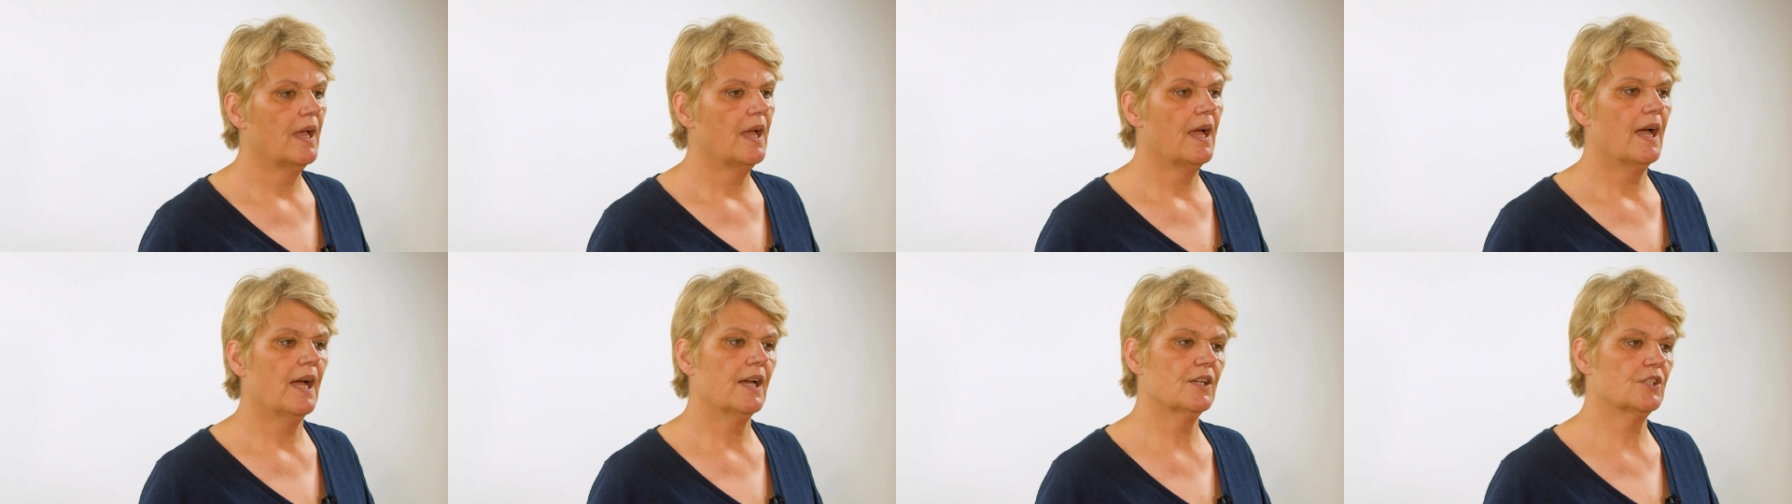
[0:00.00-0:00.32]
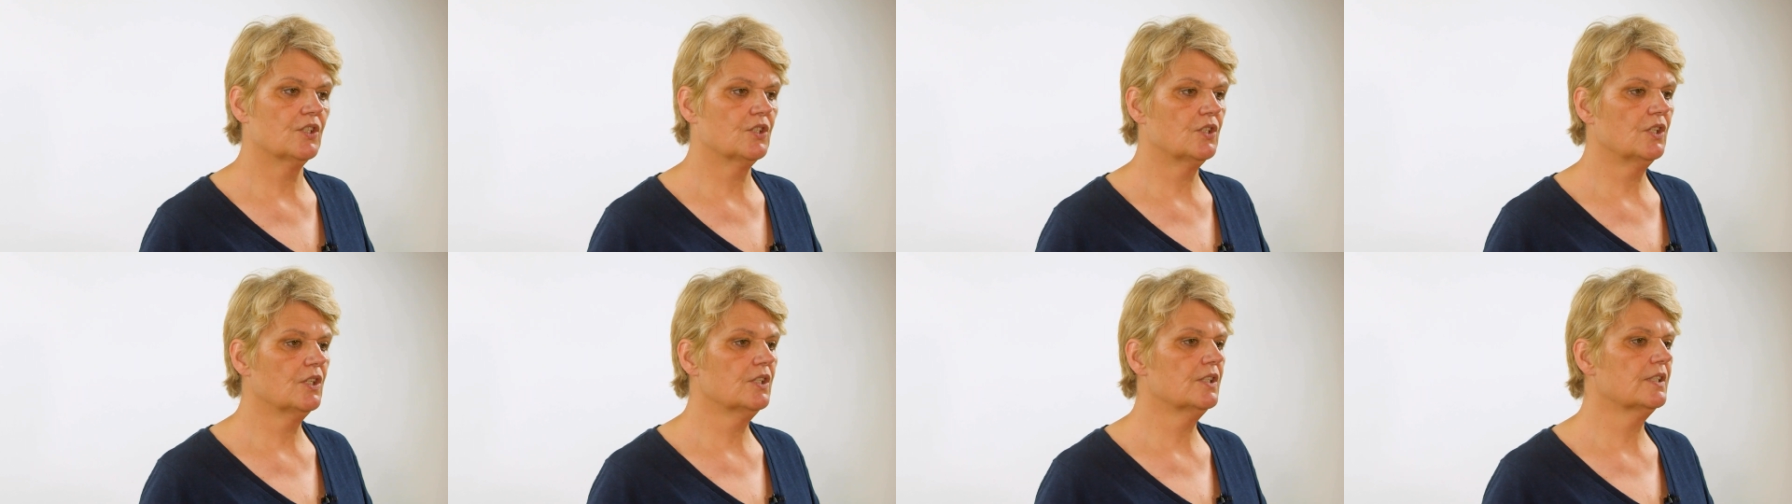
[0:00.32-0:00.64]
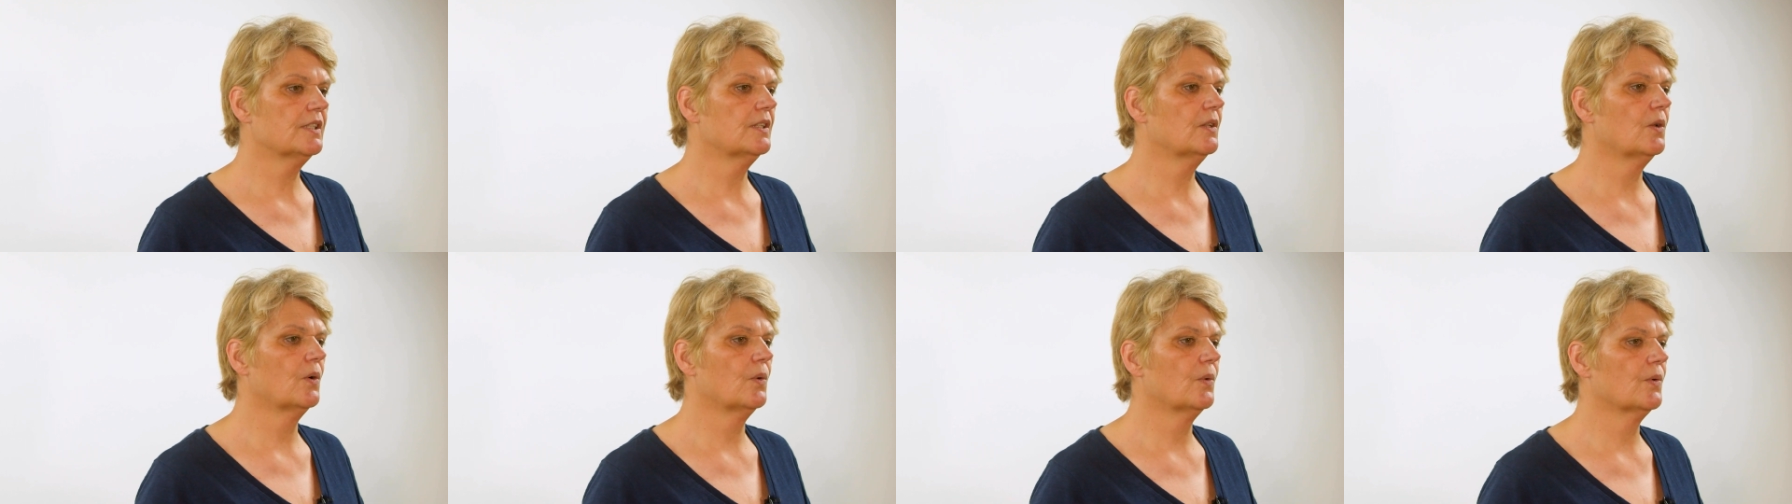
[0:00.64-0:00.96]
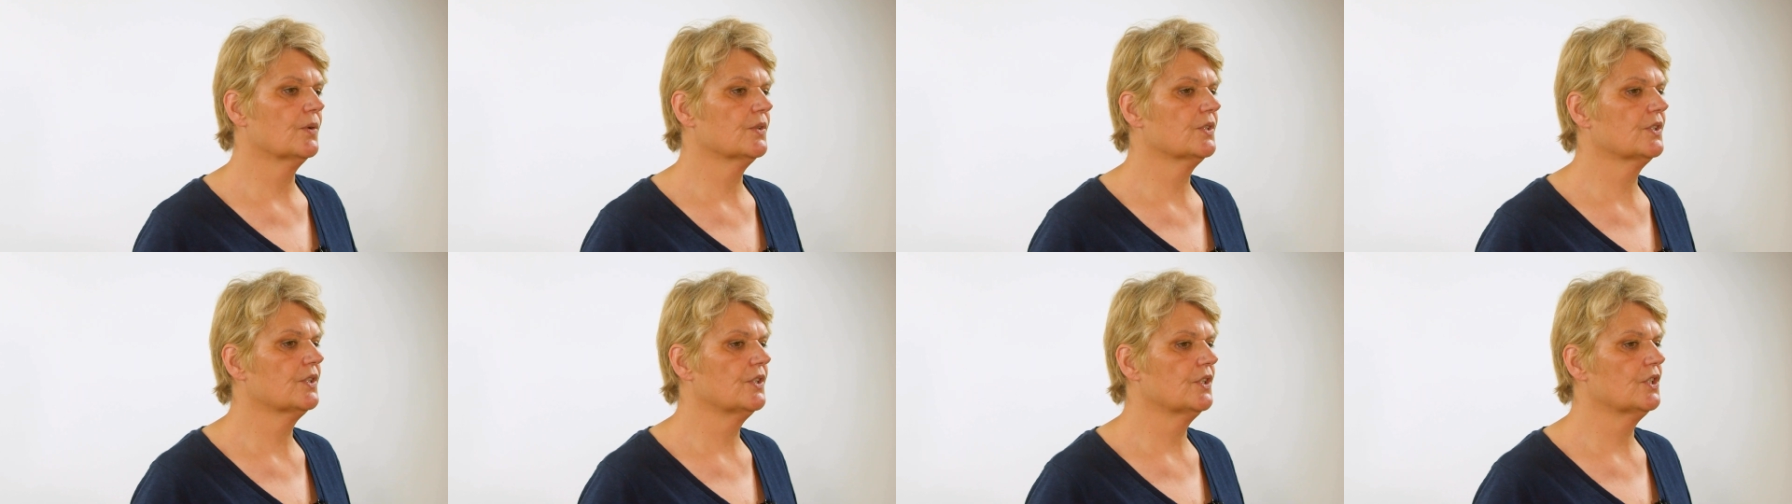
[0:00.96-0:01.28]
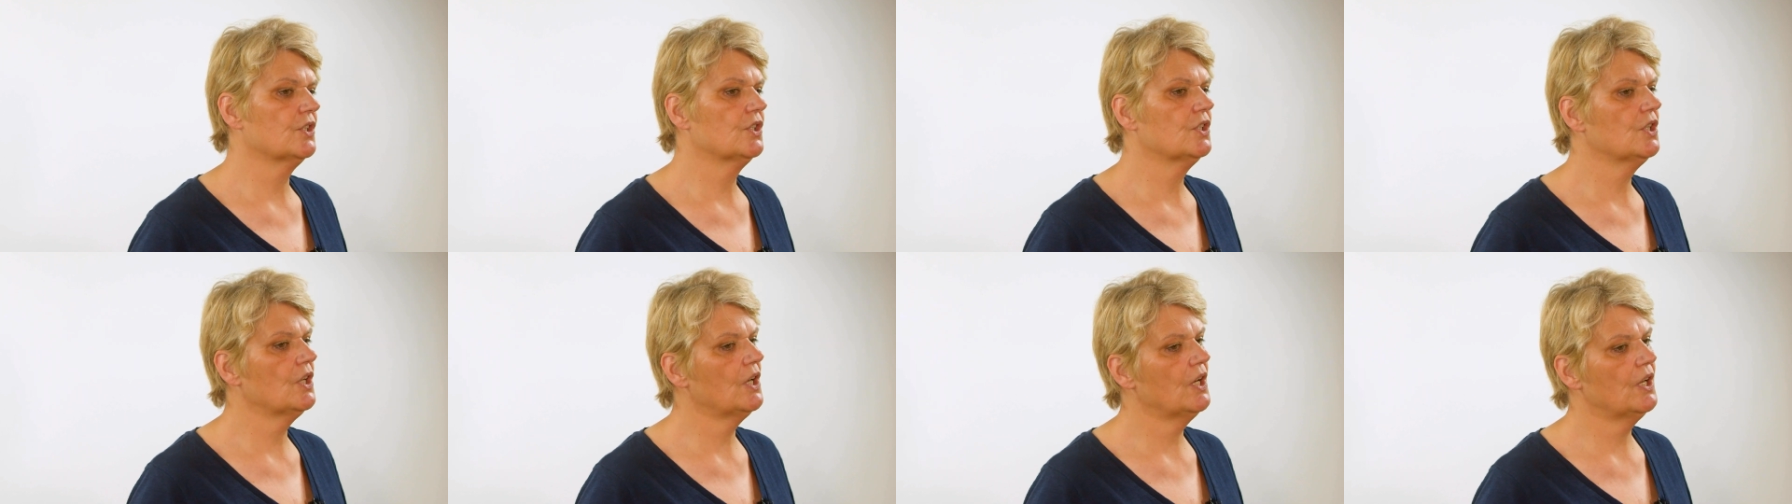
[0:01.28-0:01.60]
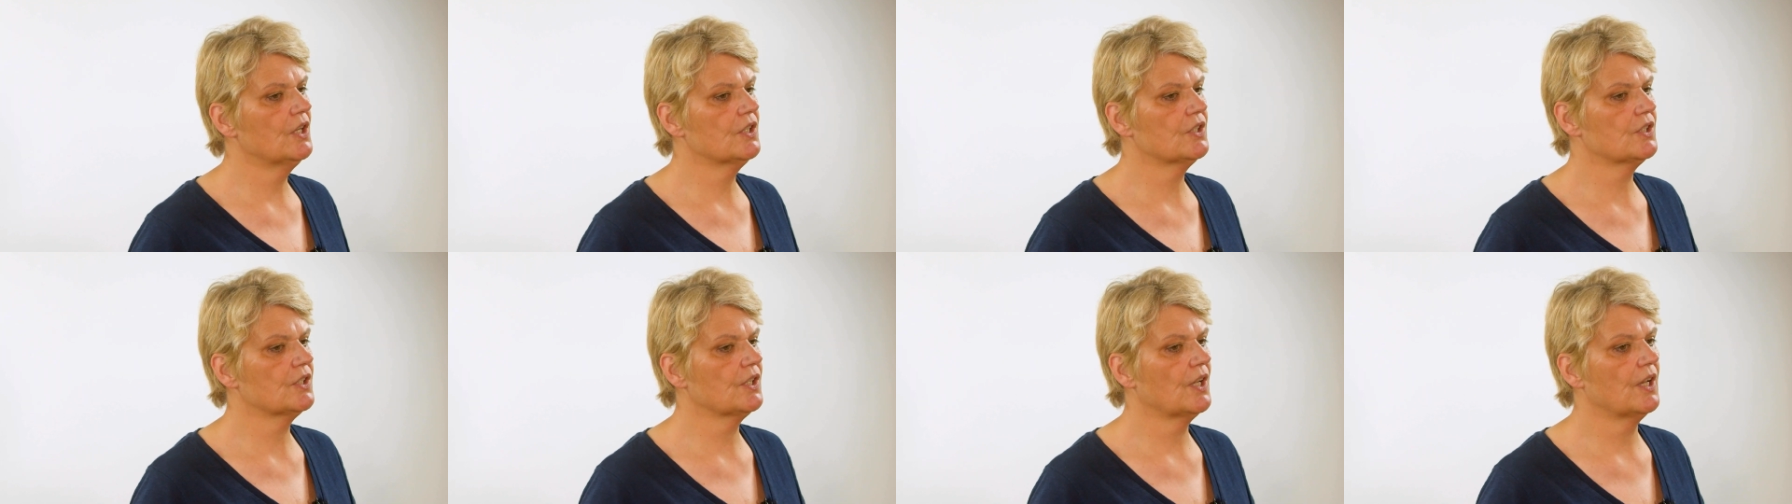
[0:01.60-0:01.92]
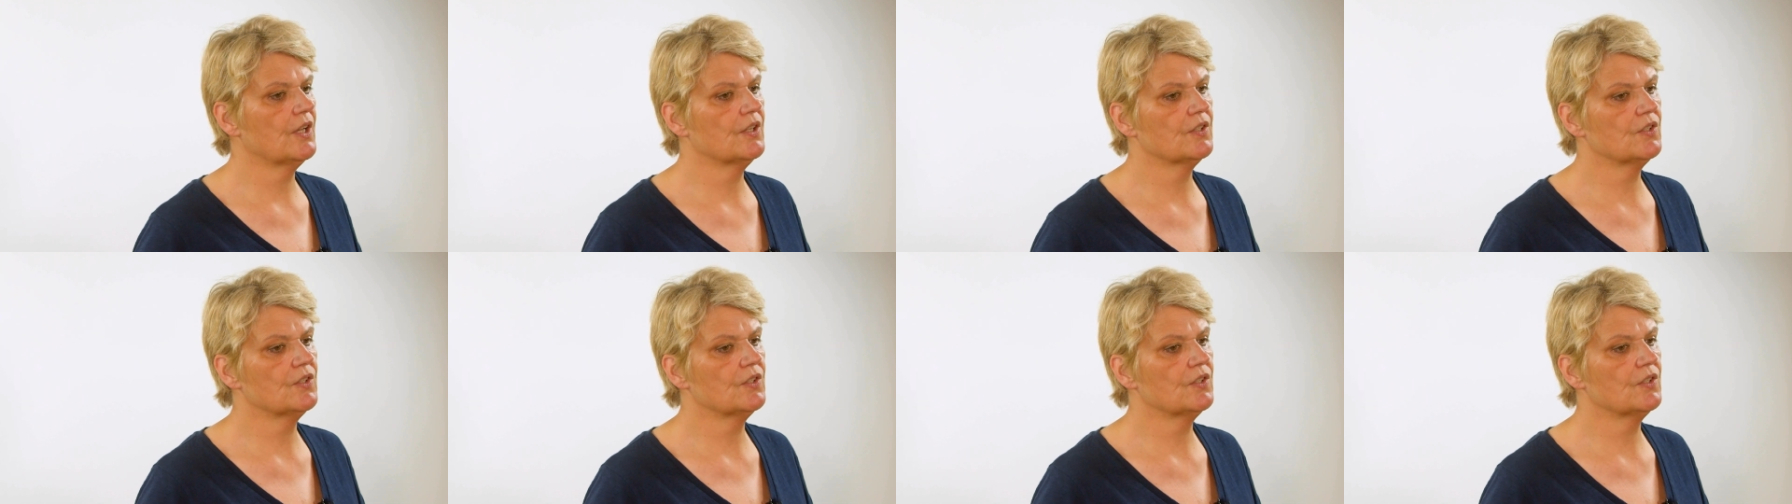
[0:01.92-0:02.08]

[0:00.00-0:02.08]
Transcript: has just launched the Church